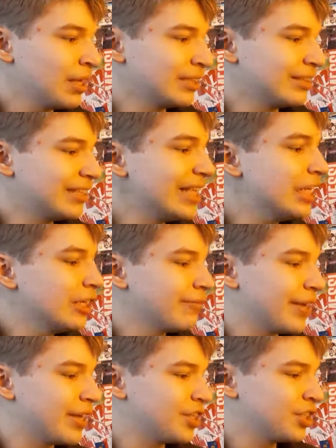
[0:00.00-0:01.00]

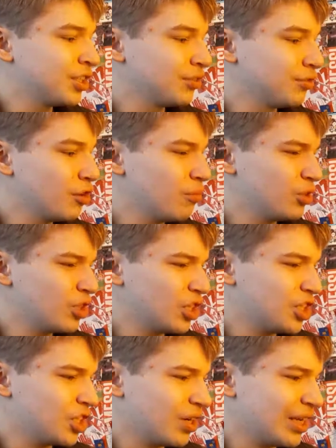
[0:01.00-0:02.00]
Zinkovic from the
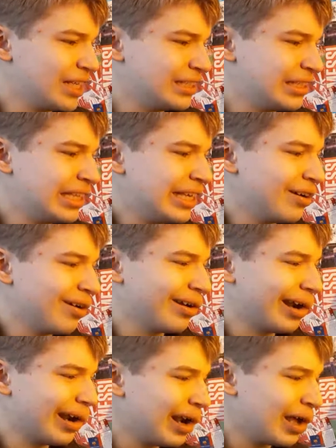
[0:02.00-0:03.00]
Chinese League
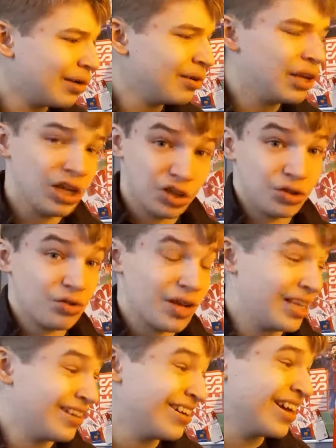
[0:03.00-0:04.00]
on loan, a
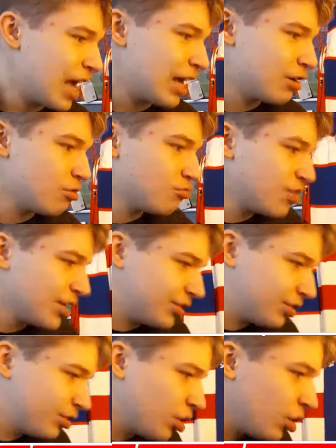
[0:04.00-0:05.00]
striker. And
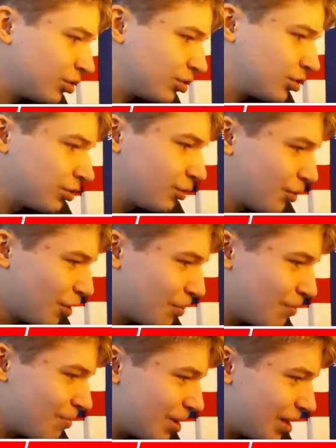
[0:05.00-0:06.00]
Restos
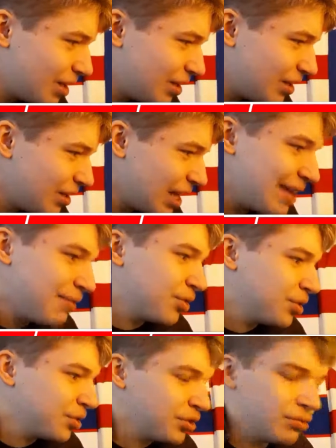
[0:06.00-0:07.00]
from
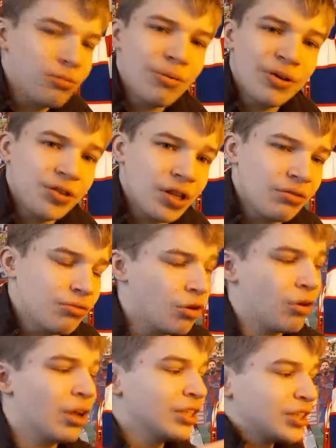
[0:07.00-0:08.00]
Leverkusen, probably saying that
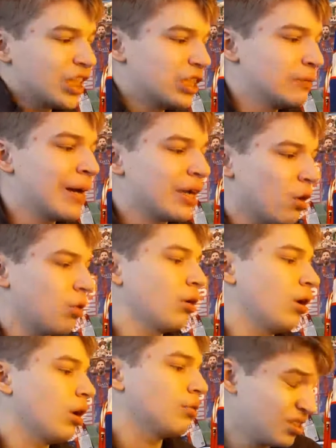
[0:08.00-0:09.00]
wrong, centre-back
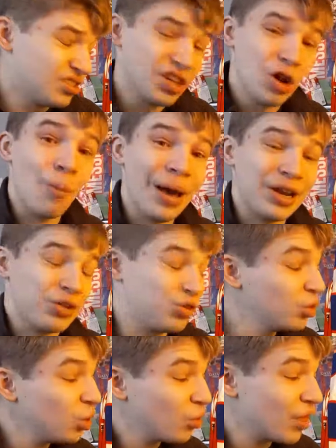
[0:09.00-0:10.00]
on loan. So not bad at
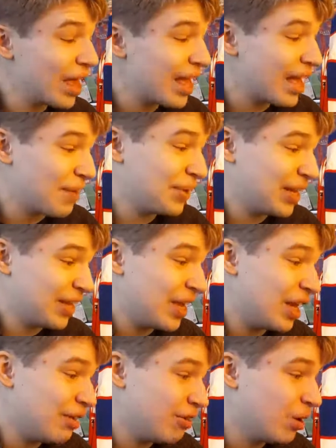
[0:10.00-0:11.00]
all there. I mean, the
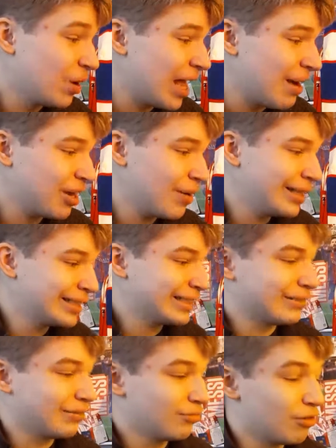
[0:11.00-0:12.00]
only real outgoing
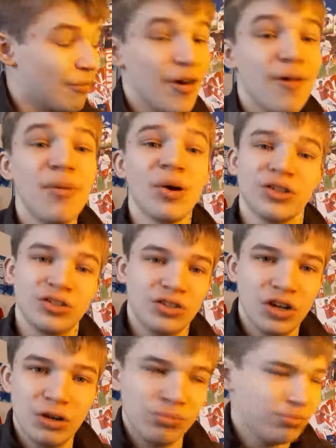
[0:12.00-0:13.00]
is Ravel Morrison,
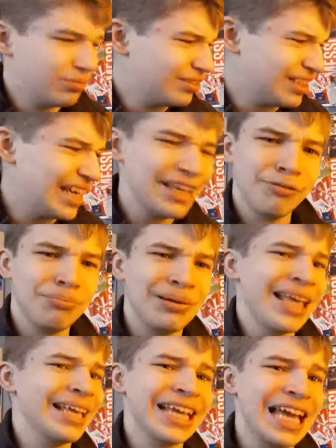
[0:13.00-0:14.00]
who did he even
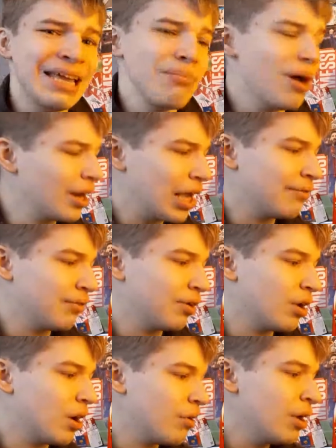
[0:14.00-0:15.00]
play a game? I don't even
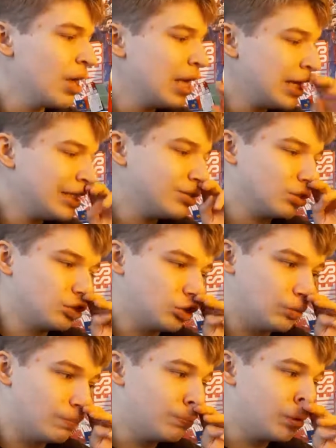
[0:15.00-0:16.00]
know. He's gone
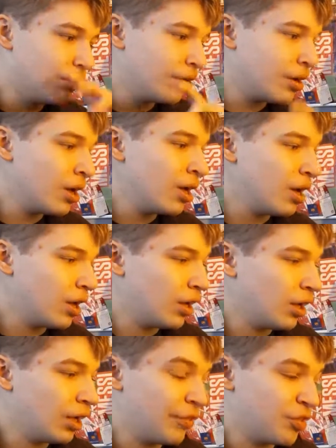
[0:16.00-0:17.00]
to Borough
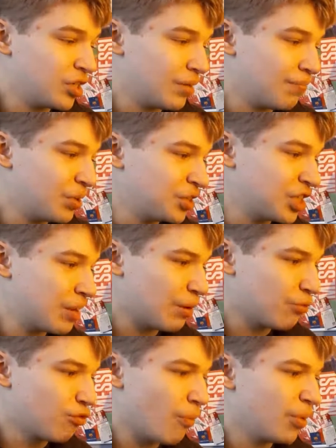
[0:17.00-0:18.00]
in the Championship.
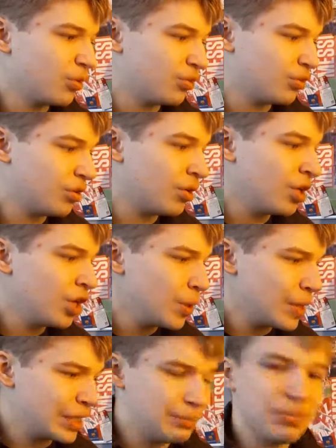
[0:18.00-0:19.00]
And Robinson, who
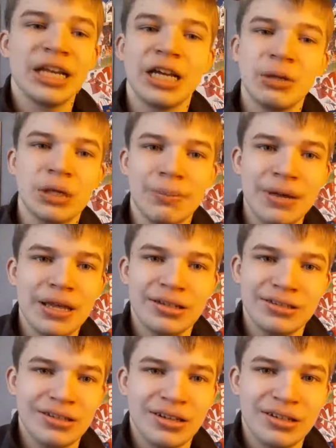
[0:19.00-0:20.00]
actually played quite a bit at the
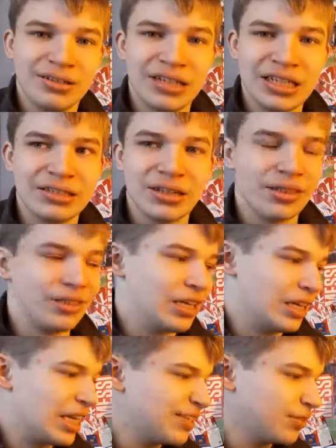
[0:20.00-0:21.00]
start of the season, I
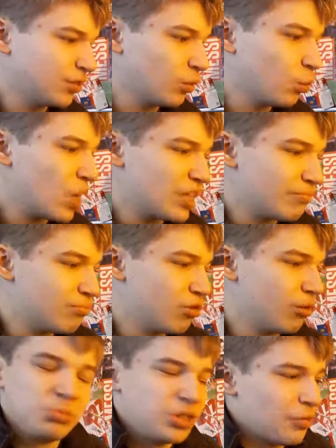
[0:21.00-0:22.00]
think. He's gone to West
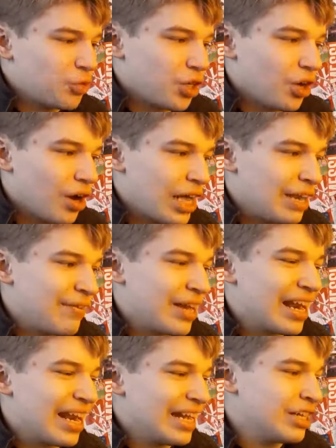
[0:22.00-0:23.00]
Brom. Sheffield United have had
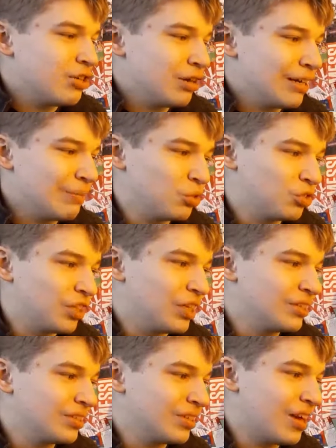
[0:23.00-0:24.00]
an incredible season.